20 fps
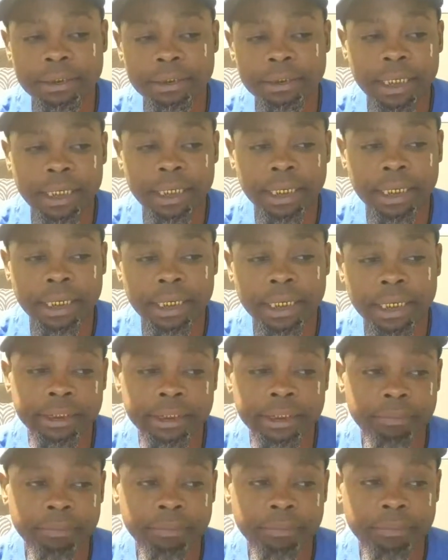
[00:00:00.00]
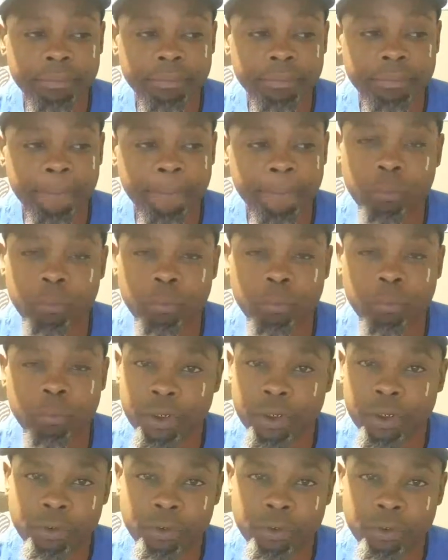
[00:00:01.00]
taking what
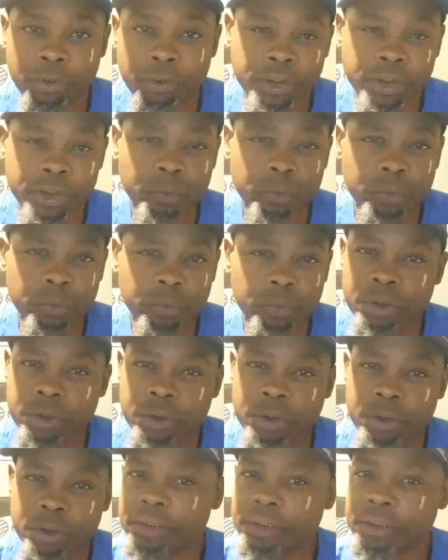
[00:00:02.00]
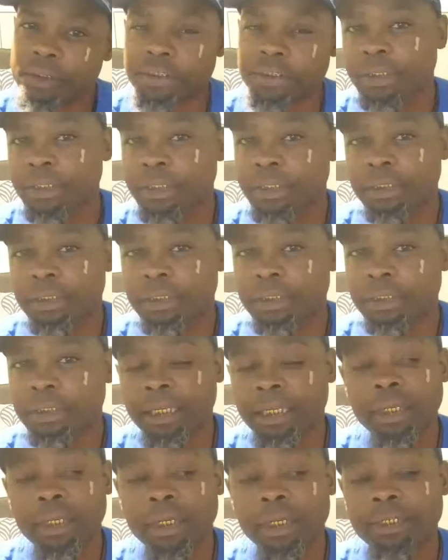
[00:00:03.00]
you want to do really, really serious. Like
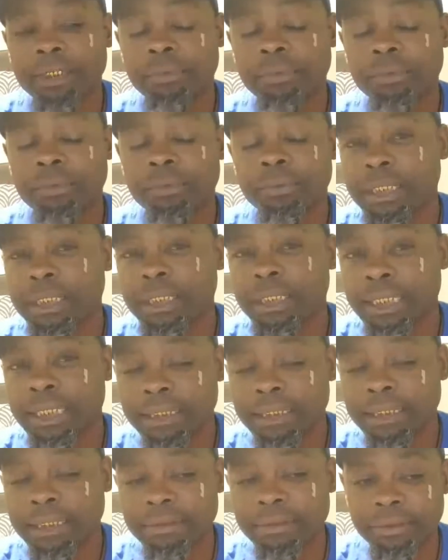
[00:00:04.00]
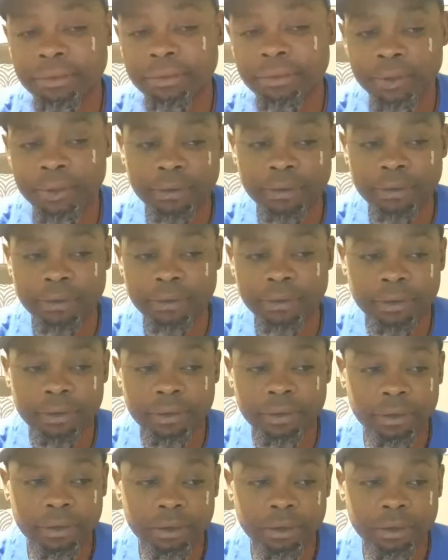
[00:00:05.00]
you're gonna have to really take it serious,
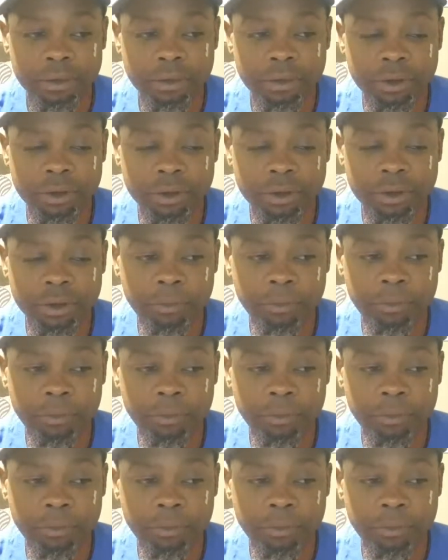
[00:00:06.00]
you know,